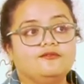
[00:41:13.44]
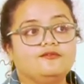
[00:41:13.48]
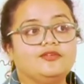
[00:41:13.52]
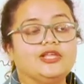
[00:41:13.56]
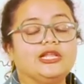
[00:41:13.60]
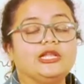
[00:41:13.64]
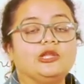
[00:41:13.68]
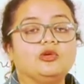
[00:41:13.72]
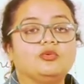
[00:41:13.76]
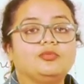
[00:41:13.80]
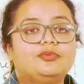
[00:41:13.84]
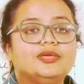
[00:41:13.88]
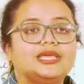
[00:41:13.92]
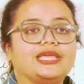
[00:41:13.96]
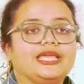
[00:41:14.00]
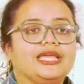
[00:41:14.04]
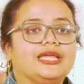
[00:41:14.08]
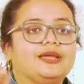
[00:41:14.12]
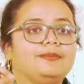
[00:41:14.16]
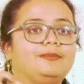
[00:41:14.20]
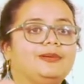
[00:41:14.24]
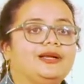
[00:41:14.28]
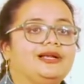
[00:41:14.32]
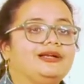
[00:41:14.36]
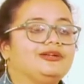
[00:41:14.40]
will you be
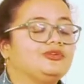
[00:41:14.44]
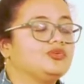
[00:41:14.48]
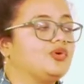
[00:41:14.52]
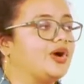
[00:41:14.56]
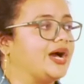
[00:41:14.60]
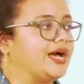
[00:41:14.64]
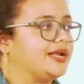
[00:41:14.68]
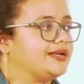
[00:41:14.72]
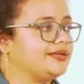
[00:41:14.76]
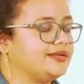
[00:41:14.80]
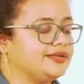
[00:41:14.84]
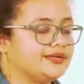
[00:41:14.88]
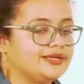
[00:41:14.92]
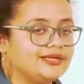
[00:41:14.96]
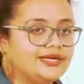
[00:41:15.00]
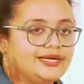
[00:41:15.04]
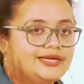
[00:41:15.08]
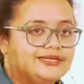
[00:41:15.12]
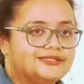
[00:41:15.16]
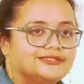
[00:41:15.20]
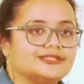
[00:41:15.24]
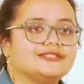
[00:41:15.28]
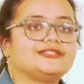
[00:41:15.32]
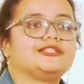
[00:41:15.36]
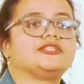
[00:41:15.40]
able to
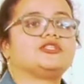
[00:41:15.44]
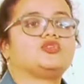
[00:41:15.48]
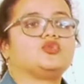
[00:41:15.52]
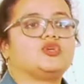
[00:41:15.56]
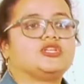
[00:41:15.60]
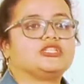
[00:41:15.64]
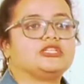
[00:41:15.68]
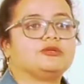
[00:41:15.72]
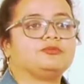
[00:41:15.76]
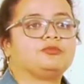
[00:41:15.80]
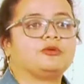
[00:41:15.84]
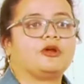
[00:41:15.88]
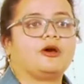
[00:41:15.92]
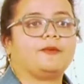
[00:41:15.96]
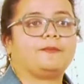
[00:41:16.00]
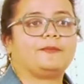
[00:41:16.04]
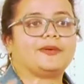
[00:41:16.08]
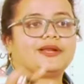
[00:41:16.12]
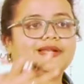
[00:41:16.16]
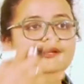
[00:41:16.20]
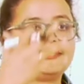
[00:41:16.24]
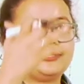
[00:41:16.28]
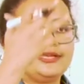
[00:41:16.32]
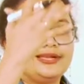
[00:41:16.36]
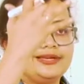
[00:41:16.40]
articulate the situation
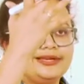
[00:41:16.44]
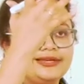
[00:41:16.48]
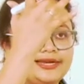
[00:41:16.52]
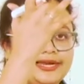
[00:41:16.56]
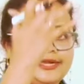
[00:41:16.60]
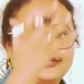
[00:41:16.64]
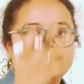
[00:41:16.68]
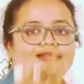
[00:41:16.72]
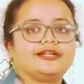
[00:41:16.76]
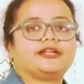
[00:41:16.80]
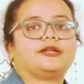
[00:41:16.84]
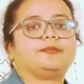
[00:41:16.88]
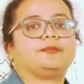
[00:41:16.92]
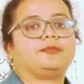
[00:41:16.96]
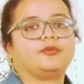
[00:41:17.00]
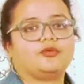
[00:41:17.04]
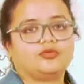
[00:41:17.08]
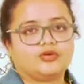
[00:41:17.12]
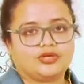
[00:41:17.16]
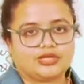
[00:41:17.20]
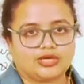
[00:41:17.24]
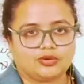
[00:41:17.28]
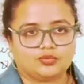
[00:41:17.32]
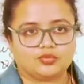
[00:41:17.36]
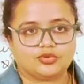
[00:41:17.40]
properly and write a
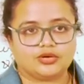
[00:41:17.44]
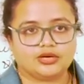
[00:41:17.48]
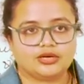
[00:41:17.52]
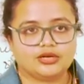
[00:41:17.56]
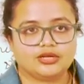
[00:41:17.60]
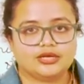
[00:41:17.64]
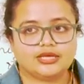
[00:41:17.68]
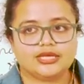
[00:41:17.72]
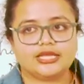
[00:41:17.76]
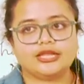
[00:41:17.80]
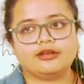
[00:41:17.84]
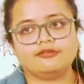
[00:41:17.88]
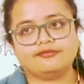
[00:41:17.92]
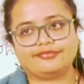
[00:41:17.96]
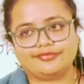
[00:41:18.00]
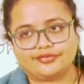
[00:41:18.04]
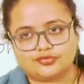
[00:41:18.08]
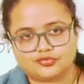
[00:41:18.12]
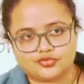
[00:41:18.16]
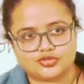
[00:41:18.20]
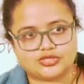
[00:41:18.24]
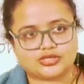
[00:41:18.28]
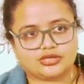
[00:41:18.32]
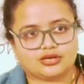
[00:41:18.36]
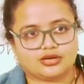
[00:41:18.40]
report down in
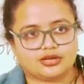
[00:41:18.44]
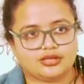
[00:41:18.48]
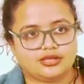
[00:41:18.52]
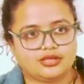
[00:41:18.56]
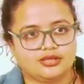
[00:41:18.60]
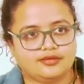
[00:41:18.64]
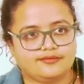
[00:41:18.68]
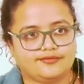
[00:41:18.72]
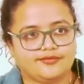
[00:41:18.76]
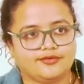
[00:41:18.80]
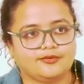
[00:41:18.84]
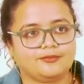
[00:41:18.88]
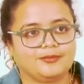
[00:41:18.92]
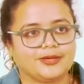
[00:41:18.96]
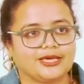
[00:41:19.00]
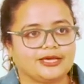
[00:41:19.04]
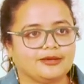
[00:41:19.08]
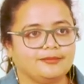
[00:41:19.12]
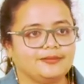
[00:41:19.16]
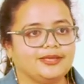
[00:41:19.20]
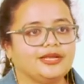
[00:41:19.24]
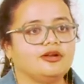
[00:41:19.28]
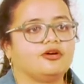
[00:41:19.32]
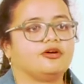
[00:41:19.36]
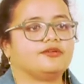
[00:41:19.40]
future if you
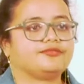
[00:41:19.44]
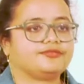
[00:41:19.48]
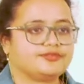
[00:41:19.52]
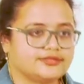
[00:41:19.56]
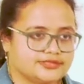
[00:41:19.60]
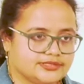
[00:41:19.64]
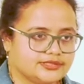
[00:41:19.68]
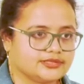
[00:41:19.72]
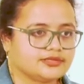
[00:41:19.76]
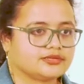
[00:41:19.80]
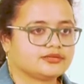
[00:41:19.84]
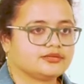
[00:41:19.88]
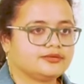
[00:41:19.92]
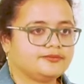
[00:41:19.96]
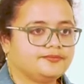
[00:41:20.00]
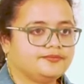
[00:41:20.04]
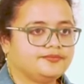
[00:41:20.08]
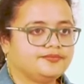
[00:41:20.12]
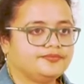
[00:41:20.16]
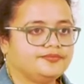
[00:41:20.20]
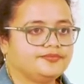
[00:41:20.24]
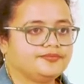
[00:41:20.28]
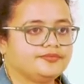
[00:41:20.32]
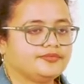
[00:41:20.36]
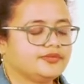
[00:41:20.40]
become an officer?
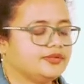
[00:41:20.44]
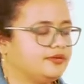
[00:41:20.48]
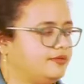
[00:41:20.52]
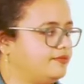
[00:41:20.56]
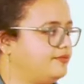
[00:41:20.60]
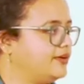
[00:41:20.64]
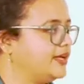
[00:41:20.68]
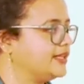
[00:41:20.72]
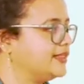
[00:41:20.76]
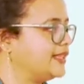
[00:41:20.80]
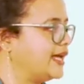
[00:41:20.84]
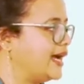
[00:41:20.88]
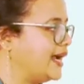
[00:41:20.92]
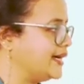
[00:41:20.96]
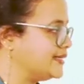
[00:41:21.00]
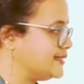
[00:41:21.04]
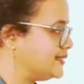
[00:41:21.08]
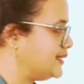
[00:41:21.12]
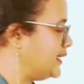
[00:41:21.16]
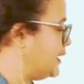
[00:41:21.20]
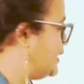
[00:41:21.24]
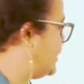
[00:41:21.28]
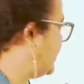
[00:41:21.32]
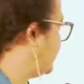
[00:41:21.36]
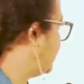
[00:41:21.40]
For that
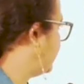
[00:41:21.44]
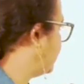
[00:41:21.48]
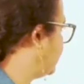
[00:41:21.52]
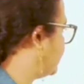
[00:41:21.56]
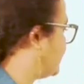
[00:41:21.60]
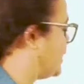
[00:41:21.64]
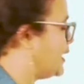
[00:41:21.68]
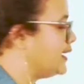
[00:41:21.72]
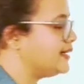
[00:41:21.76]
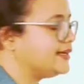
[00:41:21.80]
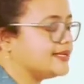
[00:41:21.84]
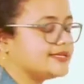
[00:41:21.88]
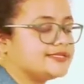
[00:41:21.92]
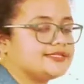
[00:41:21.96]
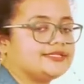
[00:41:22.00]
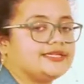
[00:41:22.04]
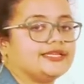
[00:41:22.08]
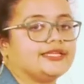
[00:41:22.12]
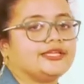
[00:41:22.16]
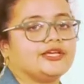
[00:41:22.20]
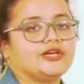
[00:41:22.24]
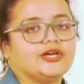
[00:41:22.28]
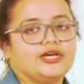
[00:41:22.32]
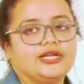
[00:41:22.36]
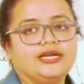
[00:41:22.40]
sake, they are
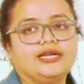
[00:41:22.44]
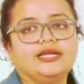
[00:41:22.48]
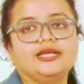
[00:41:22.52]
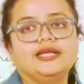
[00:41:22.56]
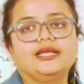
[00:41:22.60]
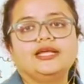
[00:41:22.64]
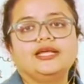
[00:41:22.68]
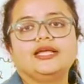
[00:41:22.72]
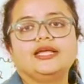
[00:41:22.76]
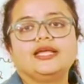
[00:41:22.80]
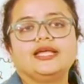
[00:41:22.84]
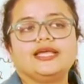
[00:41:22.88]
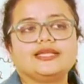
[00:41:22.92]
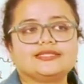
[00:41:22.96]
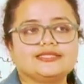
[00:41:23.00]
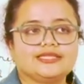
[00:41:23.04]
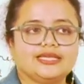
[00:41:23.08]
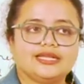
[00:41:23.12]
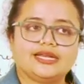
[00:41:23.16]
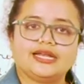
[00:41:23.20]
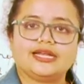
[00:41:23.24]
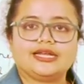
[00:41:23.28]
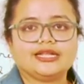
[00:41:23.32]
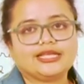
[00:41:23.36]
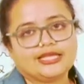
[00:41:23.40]
testing your
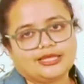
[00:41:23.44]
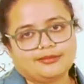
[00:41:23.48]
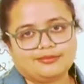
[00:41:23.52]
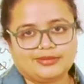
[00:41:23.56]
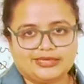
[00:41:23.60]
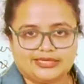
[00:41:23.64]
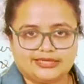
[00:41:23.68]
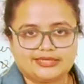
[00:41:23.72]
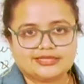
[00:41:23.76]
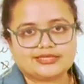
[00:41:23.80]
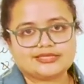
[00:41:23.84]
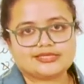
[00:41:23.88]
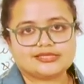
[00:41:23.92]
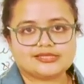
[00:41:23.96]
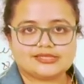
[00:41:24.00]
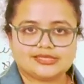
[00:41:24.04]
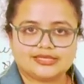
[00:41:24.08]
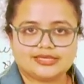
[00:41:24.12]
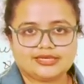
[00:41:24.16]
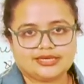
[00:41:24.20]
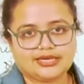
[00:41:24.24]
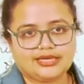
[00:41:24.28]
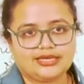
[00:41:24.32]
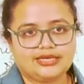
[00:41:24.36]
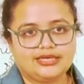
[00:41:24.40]
essay writing abilities,
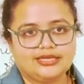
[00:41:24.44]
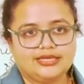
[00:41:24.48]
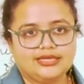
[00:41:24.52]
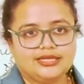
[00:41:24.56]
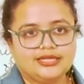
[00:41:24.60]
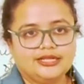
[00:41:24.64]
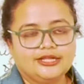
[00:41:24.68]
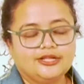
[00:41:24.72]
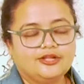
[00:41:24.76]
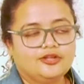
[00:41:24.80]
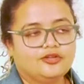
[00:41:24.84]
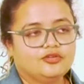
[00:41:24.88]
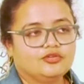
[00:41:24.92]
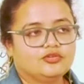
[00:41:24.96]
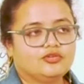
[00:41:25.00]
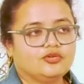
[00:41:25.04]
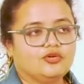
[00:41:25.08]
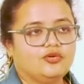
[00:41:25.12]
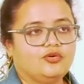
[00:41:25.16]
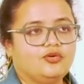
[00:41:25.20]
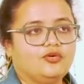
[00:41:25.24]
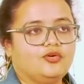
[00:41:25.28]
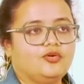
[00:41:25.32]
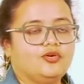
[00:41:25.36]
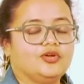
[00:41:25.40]
right?
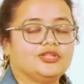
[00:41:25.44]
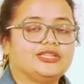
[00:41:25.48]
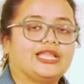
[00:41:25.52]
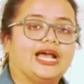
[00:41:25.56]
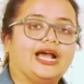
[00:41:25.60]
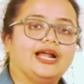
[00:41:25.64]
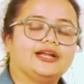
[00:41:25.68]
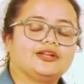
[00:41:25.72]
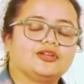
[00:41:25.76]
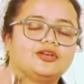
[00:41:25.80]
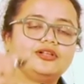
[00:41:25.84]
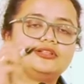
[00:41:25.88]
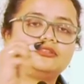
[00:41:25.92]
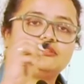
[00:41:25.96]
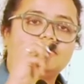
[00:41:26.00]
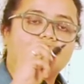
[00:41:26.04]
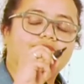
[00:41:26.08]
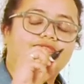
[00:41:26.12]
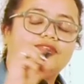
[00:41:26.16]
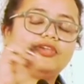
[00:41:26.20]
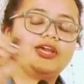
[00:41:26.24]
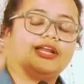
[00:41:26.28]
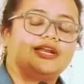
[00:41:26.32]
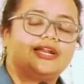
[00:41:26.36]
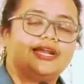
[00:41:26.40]
So that also,
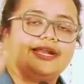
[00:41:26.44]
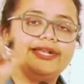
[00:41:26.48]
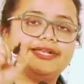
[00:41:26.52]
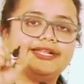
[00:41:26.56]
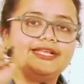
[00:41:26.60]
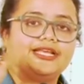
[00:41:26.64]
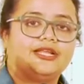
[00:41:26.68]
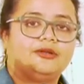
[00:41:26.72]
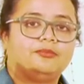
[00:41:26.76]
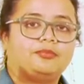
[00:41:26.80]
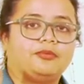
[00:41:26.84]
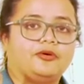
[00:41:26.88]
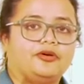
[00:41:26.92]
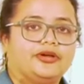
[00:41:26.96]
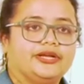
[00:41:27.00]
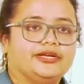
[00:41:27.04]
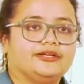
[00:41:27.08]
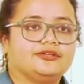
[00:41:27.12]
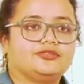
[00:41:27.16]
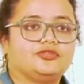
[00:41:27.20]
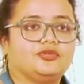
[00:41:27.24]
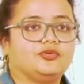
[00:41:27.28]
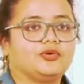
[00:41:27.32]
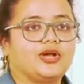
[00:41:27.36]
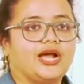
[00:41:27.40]
if you are writing in
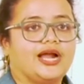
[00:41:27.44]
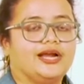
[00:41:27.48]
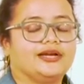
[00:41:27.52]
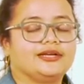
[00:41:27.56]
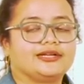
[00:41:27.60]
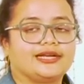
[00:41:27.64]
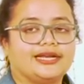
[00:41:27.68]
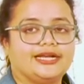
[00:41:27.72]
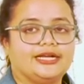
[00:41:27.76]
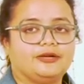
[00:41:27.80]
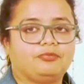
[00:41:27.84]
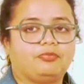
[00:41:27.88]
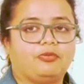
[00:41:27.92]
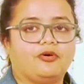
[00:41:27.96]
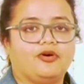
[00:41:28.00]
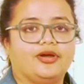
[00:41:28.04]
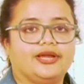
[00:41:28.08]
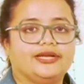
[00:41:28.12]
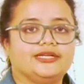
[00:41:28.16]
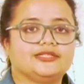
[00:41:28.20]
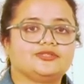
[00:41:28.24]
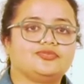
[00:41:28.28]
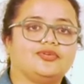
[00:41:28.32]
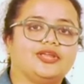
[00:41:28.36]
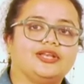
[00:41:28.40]
points, you can't write
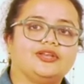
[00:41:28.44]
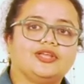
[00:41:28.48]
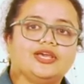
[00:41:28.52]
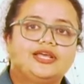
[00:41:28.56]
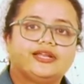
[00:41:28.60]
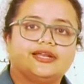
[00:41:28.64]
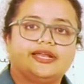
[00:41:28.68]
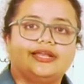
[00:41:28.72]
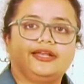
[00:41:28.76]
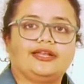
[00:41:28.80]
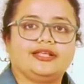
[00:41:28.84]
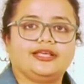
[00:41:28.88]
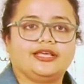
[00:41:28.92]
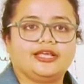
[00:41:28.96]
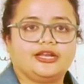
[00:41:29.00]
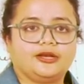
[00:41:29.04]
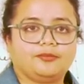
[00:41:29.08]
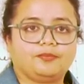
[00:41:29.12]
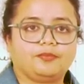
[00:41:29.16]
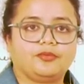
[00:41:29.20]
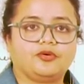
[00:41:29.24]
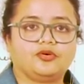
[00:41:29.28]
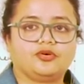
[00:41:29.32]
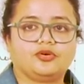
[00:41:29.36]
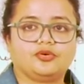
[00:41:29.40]
points when you are writing a
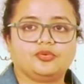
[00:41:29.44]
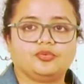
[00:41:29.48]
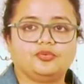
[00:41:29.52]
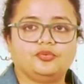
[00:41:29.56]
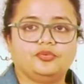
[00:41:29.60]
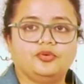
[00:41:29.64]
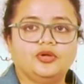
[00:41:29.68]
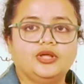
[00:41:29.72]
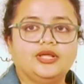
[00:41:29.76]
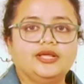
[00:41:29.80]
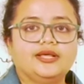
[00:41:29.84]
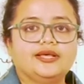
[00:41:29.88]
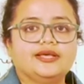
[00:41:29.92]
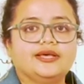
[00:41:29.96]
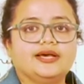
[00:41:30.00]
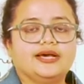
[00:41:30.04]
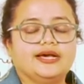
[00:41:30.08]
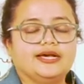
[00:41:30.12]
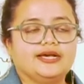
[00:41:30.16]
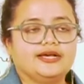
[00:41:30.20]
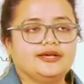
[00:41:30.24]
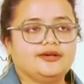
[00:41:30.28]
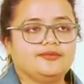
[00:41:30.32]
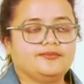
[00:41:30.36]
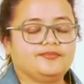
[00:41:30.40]
report to
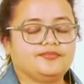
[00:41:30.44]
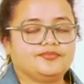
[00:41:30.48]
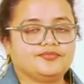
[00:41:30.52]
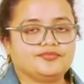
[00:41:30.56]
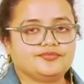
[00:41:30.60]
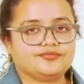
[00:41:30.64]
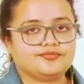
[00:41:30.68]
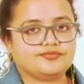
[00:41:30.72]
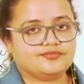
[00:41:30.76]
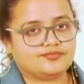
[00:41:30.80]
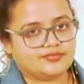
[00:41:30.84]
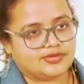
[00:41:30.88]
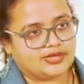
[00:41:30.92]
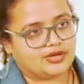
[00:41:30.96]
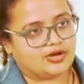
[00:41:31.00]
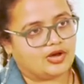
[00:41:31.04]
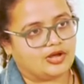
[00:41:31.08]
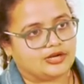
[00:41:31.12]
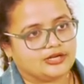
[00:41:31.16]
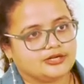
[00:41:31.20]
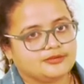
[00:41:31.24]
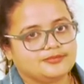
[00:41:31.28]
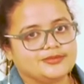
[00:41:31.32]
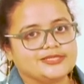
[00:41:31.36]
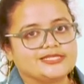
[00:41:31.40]

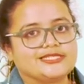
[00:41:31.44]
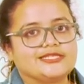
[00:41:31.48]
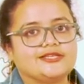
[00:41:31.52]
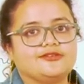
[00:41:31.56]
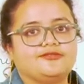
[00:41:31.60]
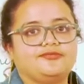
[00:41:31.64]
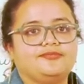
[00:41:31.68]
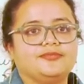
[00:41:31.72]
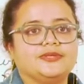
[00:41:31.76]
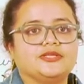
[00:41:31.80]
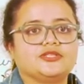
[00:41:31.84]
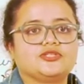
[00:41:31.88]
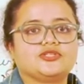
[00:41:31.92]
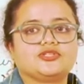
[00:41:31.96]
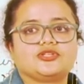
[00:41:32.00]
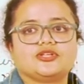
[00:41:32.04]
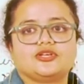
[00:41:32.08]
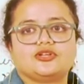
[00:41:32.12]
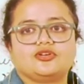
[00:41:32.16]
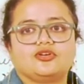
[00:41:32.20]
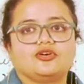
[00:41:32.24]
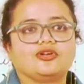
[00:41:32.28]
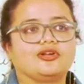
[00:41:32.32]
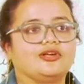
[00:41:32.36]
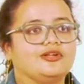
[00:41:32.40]
Honorable Chief
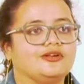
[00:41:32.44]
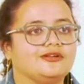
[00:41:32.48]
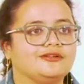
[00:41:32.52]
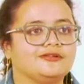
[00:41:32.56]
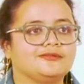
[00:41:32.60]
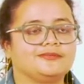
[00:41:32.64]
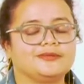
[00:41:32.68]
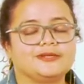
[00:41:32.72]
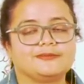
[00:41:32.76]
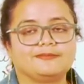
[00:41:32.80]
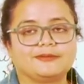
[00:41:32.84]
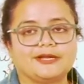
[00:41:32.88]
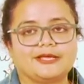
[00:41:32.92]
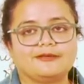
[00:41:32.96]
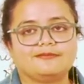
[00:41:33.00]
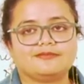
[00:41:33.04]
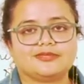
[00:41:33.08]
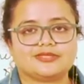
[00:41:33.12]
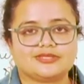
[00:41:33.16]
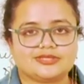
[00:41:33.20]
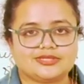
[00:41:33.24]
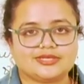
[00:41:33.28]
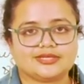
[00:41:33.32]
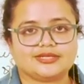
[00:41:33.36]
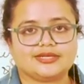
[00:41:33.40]
Minister or Honorable Prime
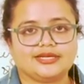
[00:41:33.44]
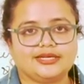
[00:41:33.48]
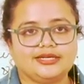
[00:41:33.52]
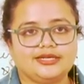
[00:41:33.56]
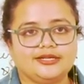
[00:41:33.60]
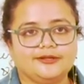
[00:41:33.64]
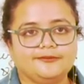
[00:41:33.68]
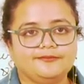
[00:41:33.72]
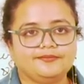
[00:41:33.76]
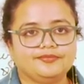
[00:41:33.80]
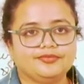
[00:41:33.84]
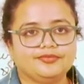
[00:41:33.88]
Minister, right?